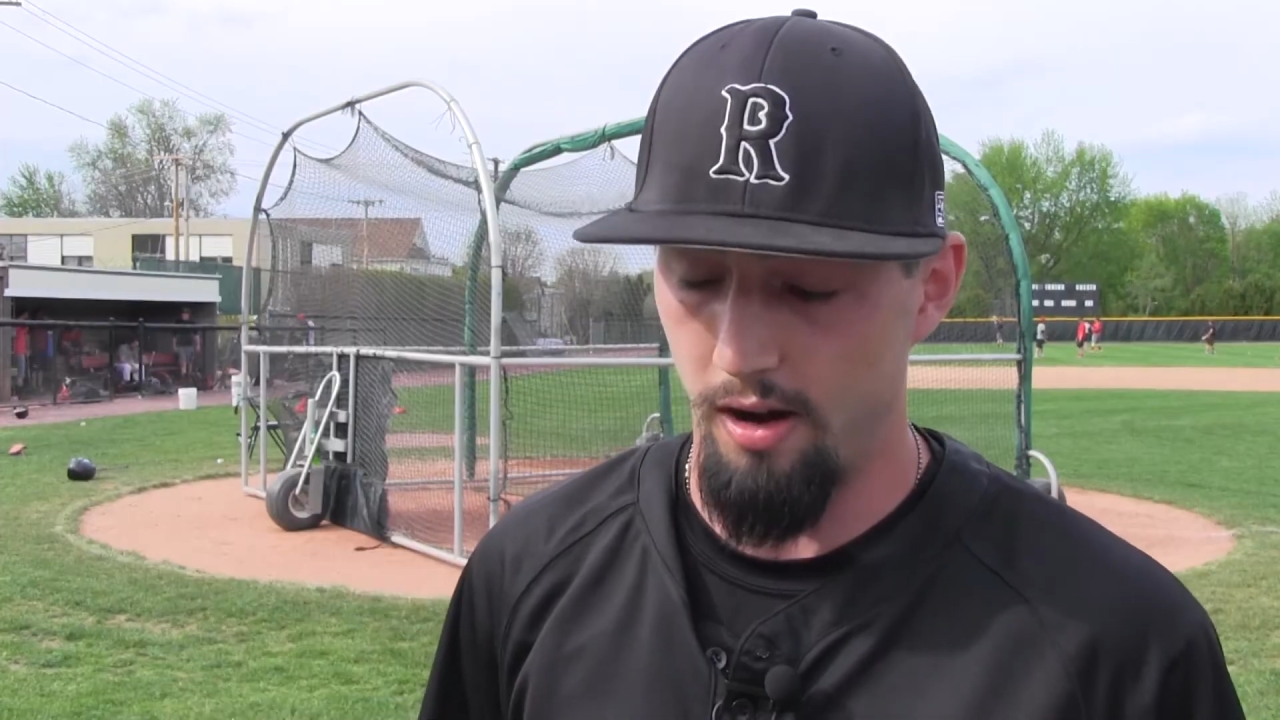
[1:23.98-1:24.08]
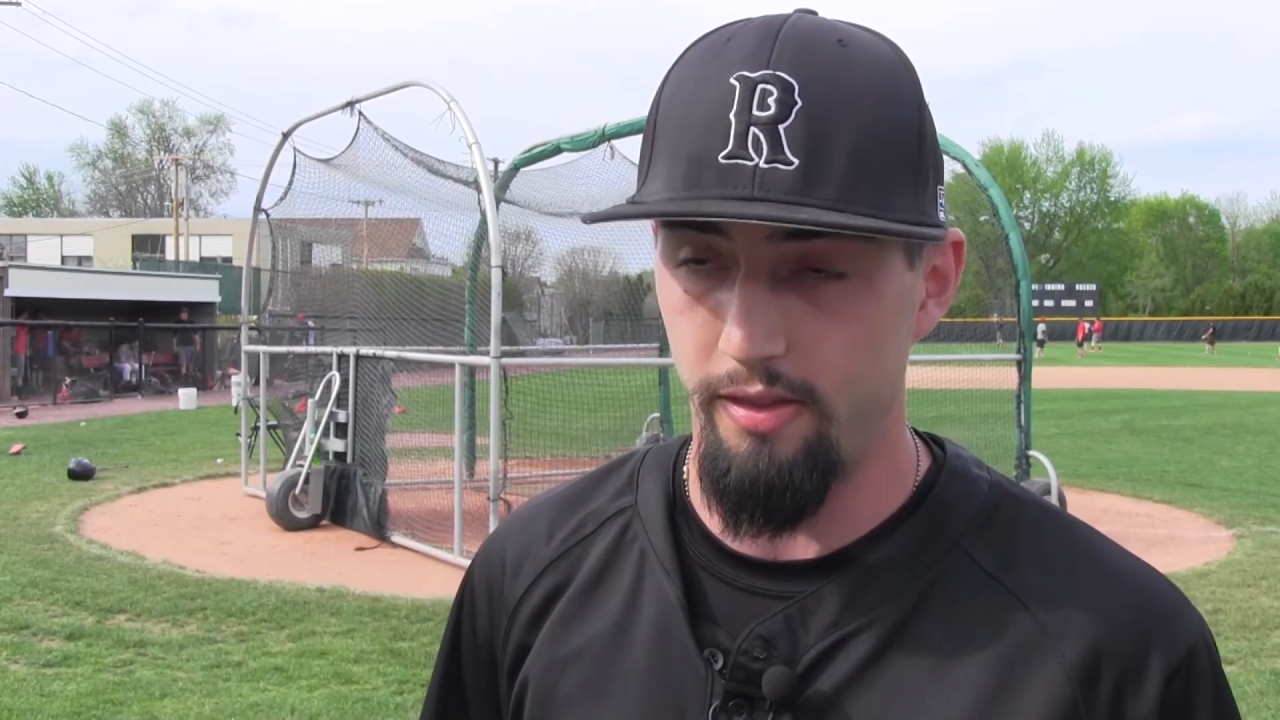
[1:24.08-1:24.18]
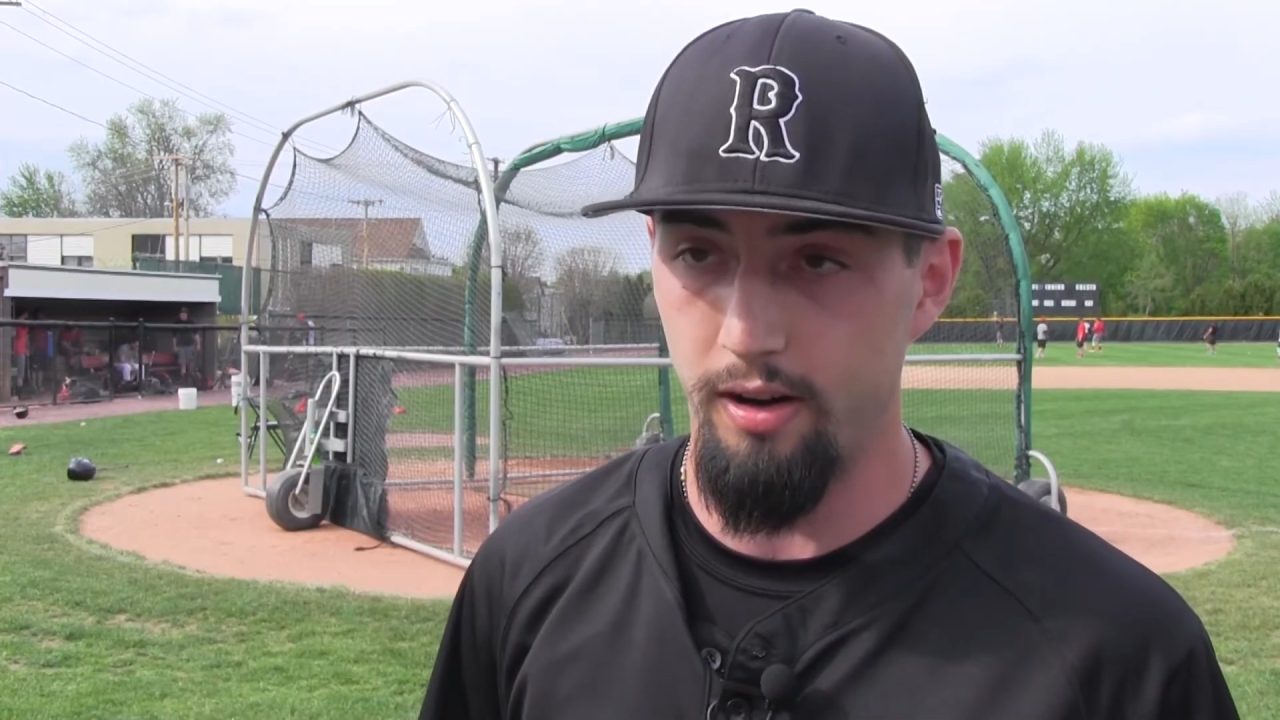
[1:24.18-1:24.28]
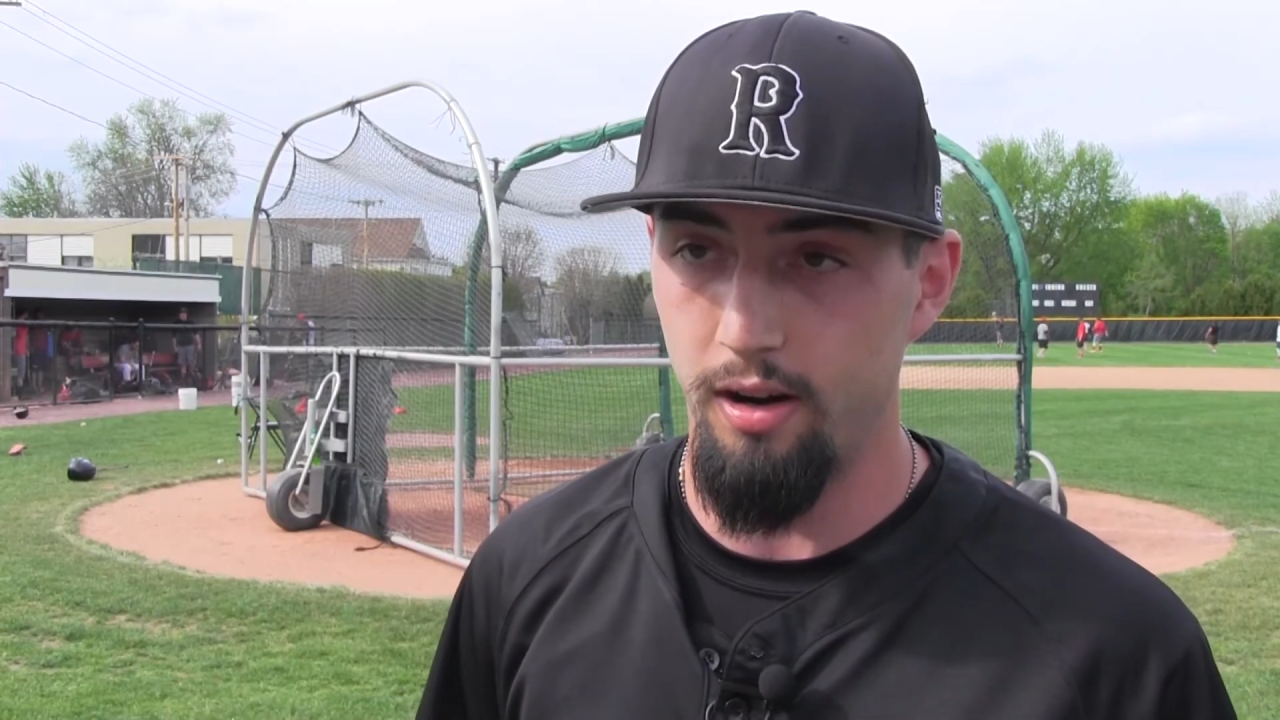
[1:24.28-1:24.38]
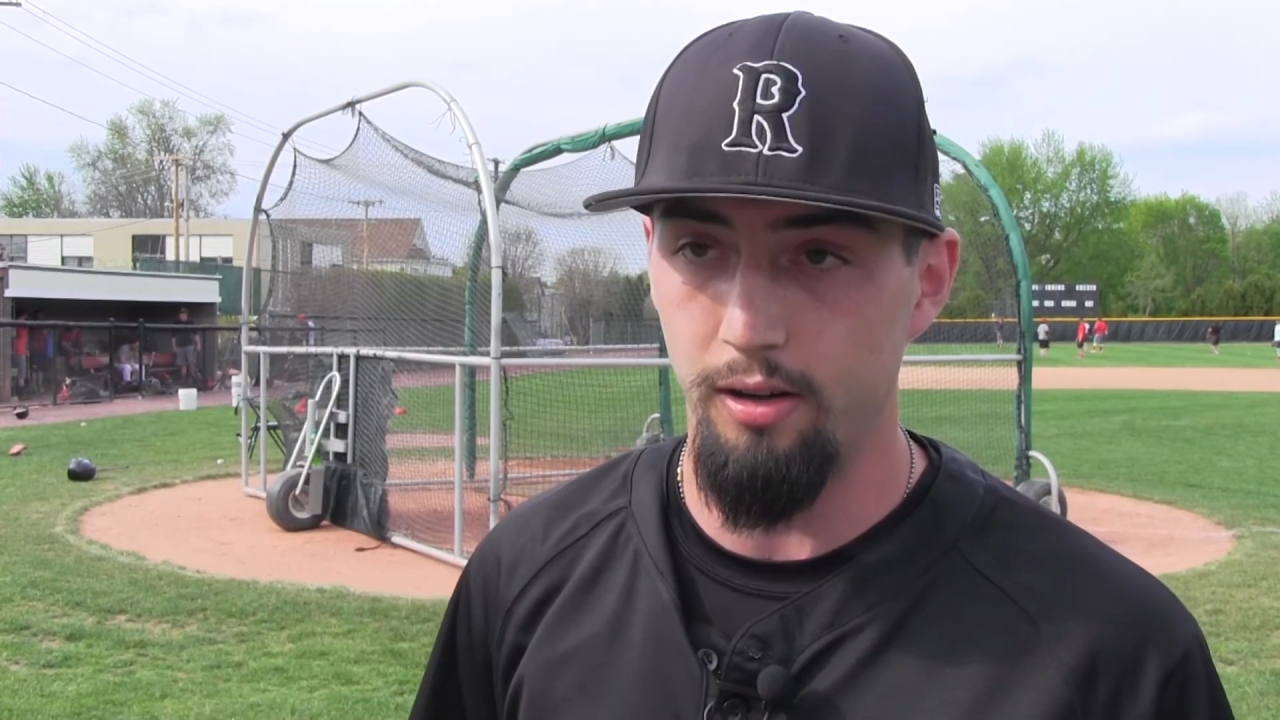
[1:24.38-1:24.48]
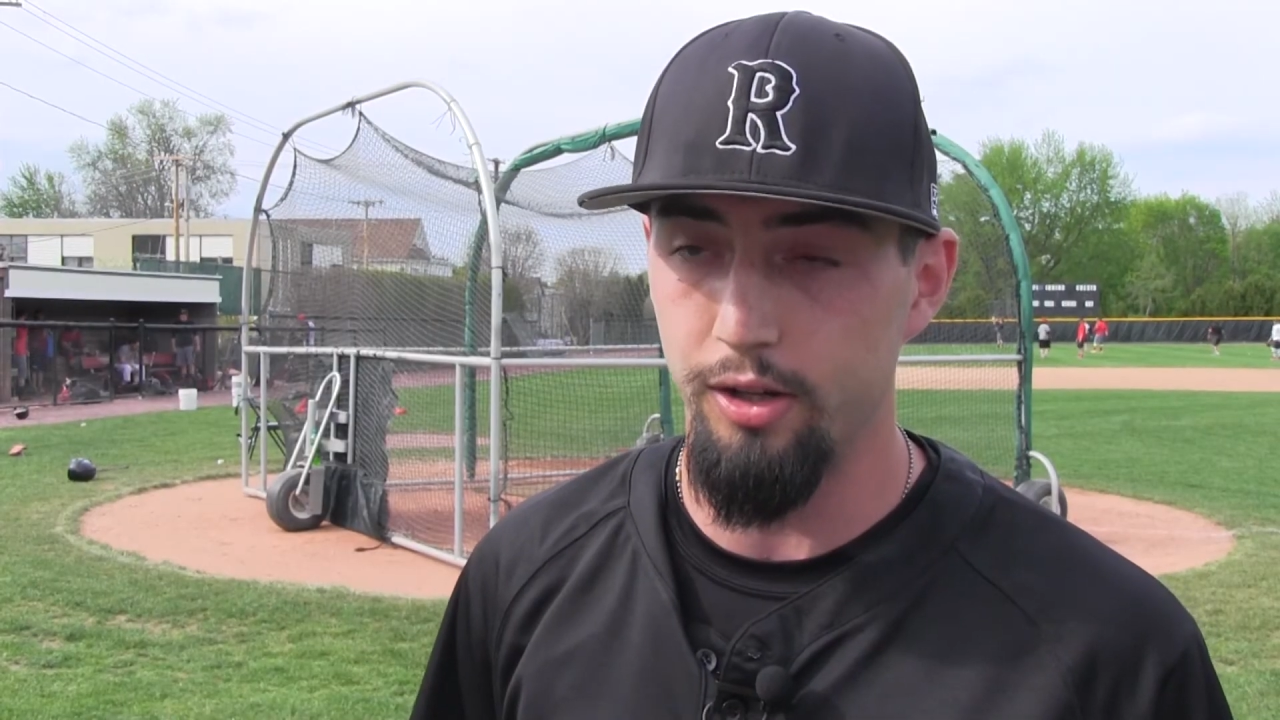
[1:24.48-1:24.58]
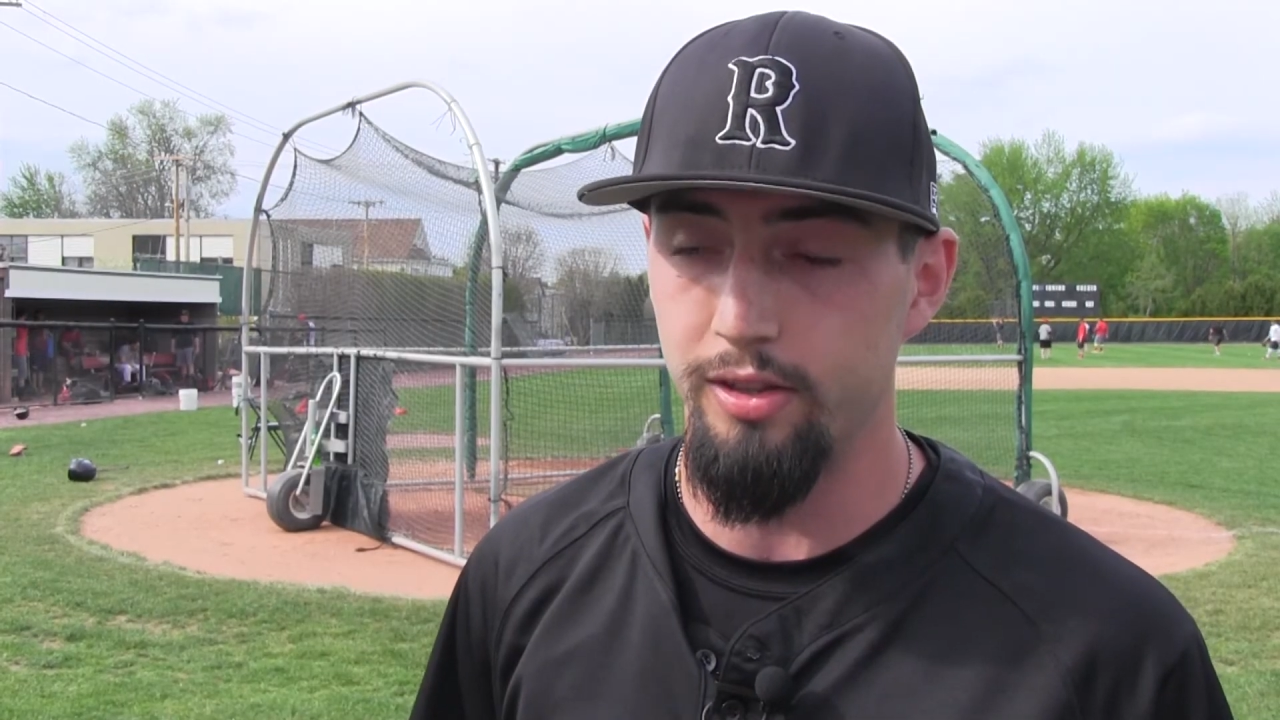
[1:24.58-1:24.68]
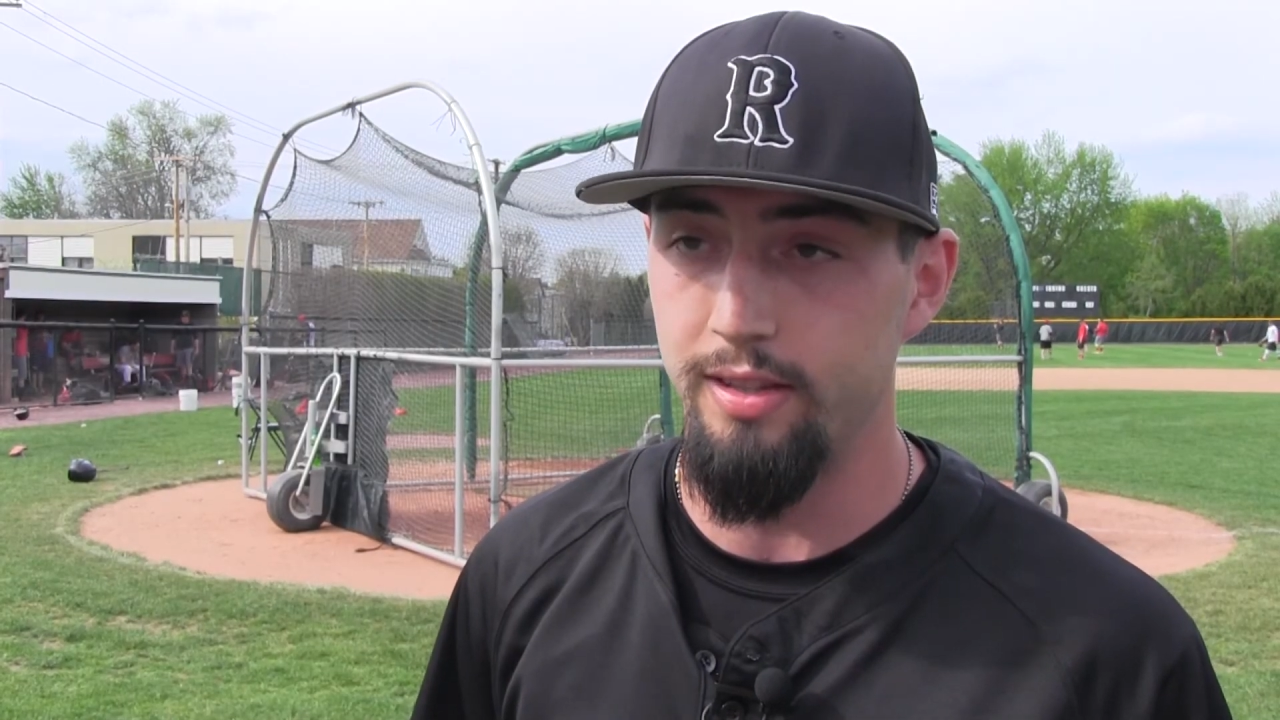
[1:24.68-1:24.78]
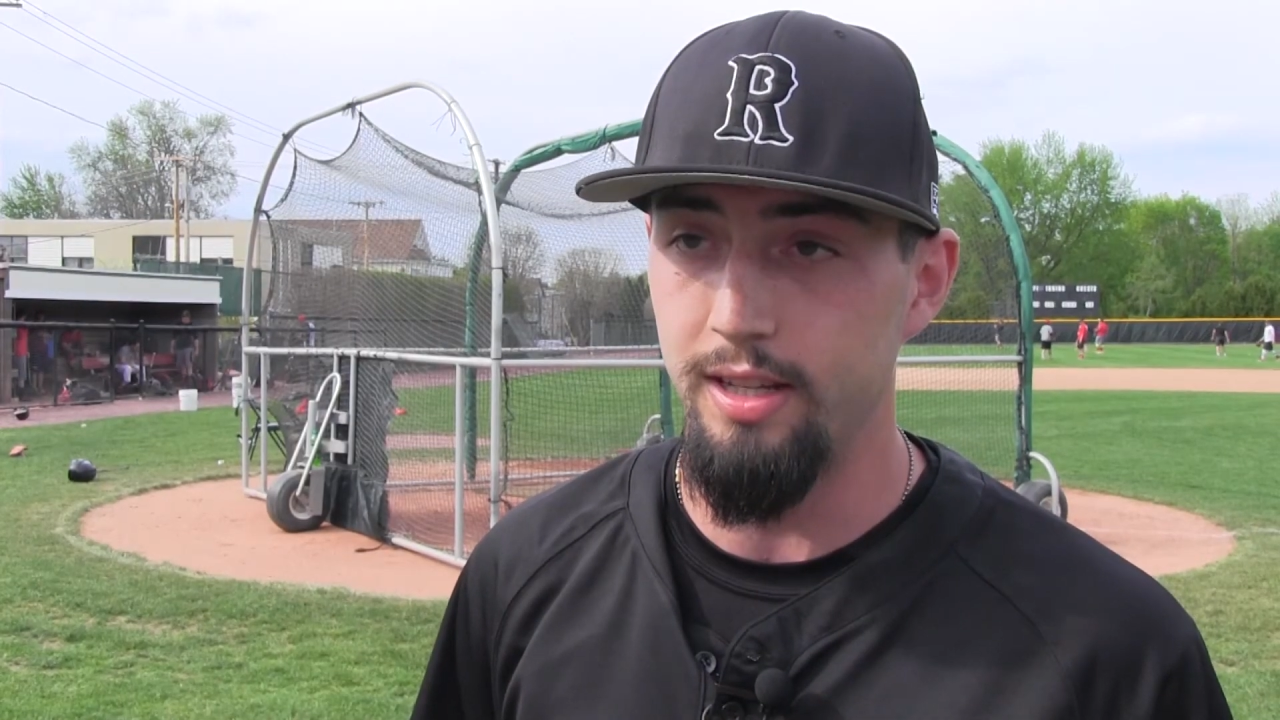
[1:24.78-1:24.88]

they're all good